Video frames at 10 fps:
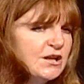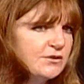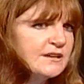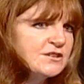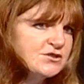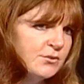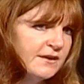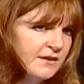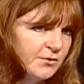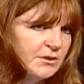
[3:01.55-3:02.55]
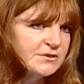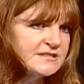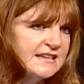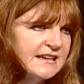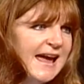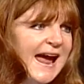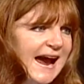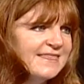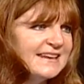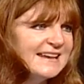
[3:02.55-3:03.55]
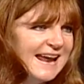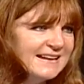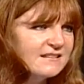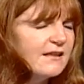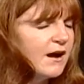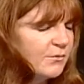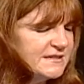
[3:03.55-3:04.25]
you can enjoy their music. And then at eight o'clock,